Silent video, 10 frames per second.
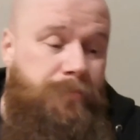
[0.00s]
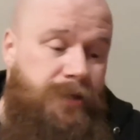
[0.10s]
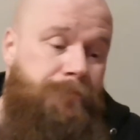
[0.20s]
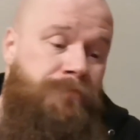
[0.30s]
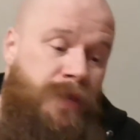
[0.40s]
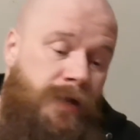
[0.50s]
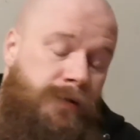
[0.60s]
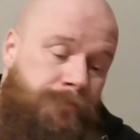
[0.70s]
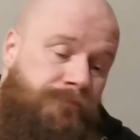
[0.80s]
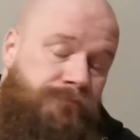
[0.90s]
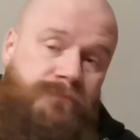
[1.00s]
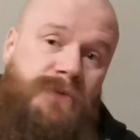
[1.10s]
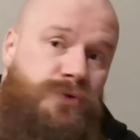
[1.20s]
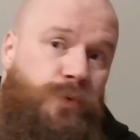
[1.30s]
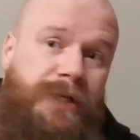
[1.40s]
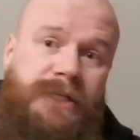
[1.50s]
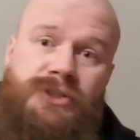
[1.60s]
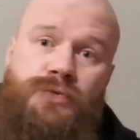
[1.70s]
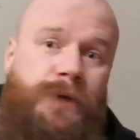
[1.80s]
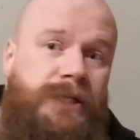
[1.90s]
But
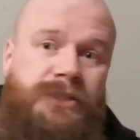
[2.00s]
sweetness,